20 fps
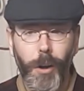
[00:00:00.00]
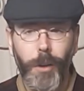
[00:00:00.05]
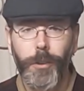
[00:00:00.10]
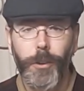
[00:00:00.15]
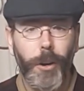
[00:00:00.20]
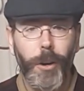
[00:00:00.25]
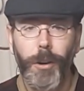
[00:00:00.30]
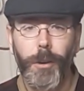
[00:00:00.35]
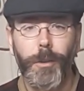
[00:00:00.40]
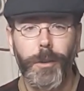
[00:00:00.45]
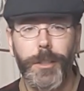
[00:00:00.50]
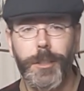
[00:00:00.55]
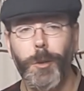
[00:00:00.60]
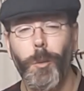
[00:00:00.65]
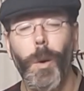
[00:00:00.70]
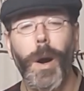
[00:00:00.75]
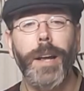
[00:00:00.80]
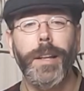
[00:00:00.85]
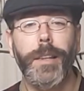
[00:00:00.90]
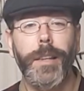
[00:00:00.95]
No, it's
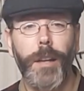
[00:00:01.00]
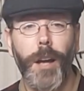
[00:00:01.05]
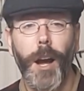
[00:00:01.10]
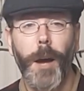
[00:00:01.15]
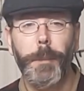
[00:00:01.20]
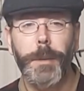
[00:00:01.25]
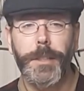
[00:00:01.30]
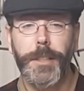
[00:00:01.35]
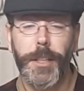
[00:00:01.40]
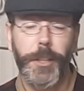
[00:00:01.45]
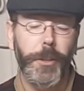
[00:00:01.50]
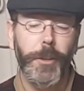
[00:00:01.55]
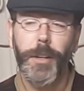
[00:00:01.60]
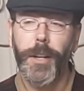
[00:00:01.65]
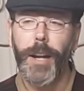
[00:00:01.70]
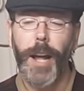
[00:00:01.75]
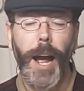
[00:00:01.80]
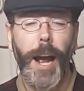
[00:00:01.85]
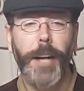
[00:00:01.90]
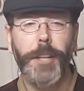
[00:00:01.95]
quite the opposite. You
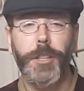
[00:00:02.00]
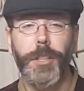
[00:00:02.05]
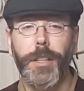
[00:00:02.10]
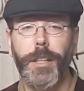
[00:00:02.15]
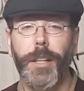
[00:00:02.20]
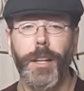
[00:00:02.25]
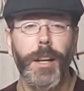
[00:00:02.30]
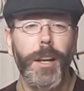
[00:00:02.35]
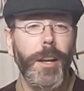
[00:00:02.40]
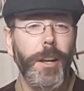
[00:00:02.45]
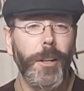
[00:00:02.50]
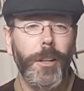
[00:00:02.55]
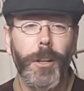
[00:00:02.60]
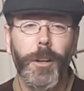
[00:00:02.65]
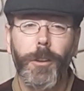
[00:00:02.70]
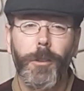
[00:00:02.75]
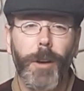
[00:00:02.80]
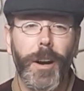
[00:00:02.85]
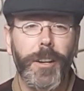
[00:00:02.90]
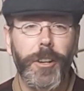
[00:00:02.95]
can actually
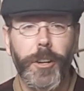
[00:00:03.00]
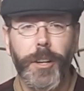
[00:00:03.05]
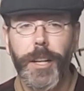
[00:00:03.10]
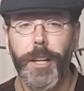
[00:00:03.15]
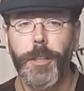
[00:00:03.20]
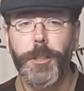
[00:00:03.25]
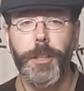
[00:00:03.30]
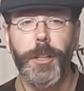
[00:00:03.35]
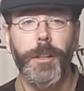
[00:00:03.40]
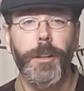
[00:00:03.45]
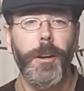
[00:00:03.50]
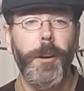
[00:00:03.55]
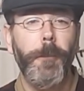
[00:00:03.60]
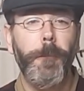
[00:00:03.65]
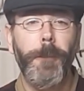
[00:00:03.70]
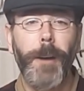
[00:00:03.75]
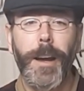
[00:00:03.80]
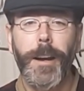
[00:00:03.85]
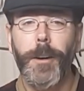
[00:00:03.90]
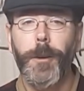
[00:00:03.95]
look around your kitchen,
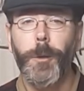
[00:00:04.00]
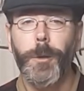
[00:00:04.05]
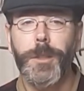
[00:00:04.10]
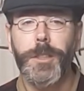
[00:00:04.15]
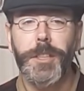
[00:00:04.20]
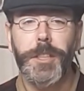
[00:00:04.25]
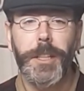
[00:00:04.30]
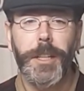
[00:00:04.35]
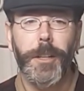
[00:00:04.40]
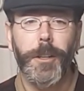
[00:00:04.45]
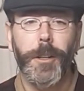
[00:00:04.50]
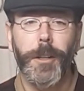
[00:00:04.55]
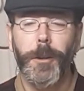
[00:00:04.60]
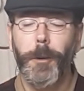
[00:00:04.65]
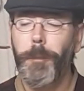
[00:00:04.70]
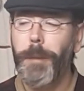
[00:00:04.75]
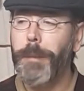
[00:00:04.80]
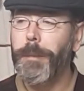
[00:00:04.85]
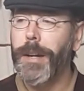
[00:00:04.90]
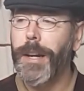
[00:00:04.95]
find an old
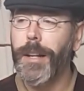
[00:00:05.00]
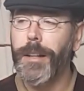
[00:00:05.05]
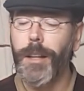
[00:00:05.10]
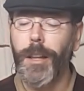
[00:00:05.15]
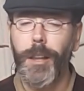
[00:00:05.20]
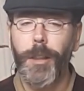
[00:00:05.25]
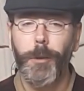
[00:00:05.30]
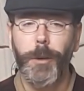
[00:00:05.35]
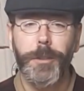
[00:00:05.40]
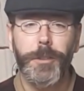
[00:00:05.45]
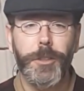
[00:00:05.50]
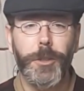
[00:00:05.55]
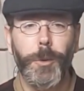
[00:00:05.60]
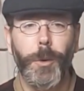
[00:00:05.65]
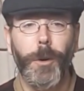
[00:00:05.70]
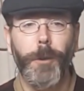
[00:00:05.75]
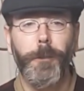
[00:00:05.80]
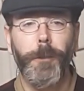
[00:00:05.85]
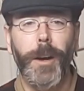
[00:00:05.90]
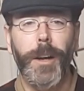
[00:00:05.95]
skillet, or maybe hit the thrift
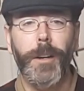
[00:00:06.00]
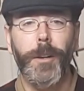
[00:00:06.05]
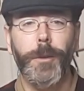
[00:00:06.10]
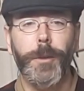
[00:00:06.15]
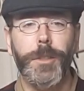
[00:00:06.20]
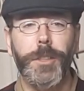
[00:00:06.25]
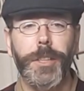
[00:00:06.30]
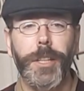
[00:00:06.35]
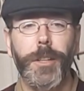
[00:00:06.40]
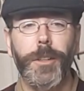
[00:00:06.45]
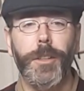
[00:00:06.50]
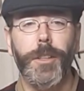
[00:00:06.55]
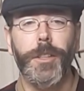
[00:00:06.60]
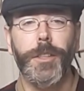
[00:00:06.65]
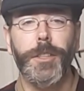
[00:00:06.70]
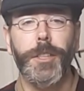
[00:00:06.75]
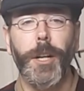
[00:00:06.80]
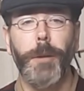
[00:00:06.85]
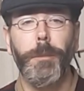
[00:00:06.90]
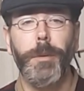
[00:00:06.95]
store, find an old skillet
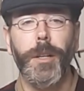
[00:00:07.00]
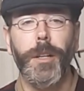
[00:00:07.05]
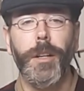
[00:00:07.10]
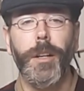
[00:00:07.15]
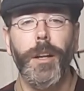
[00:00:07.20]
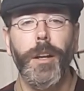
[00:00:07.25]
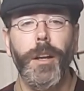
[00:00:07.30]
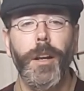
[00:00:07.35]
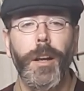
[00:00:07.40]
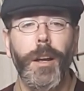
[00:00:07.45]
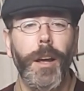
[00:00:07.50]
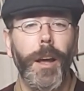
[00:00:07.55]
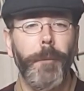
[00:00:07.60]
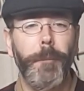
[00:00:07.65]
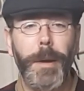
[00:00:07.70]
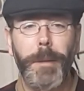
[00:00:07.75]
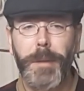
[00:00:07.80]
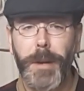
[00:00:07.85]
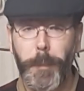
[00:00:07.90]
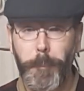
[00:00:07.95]
or something,
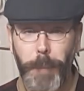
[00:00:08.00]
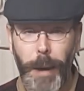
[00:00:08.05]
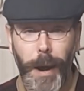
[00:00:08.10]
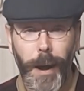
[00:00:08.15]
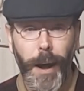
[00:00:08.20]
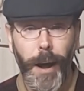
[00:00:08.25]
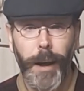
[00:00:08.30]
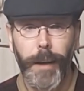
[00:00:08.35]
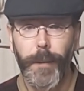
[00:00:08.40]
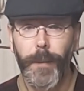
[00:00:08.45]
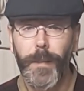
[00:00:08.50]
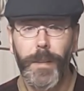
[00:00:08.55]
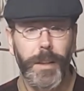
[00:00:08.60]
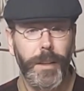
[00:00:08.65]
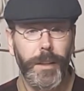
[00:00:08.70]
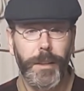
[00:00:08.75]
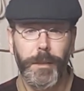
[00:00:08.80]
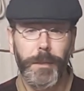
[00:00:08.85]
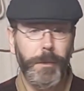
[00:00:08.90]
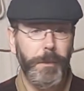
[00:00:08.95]
and maybe a pot.
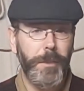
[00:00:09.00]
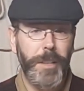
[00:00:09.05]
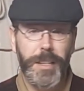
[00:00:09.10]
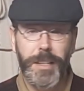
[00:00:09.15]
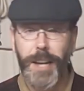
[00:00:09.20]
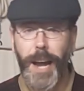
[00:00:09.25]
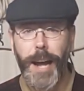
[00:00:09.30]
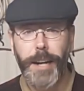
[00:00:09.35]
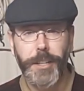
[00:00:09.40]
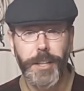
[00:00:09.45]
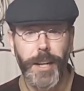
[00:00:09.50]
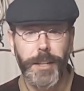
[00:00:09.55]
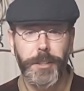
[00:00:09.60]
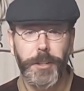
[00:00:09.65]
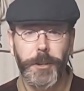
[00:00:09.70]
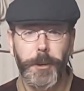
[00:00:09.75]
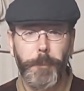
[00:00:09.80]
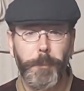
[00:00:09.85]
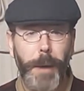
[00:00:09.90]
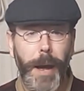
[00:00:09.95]
Attach that
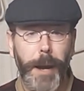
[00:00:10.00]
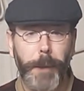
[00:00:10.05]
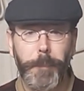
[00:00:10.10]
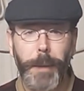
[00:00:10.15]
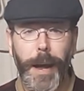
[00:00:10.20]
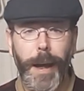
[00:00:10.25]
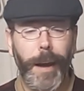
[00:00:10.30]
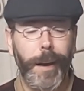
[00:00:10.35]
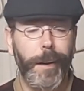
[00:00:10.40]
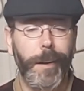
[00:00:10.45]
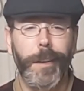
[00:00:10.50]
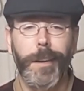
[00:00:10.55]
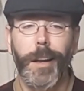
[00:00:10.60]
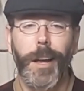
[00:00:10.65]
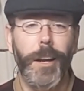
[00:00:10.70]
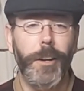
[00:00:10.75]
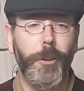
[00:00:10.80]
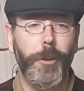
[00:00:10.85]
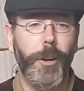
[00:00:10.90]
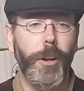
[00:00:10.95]
to your backpack,
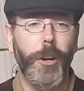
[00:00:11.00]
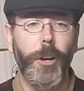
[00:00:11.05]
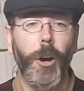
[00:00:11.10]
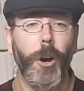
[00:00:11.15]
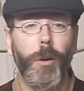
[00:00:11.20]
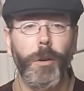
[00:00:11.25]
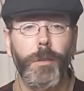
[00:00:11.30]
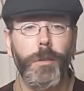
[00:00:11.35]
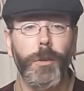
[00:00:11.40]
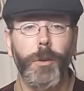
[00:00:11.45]
and you can go.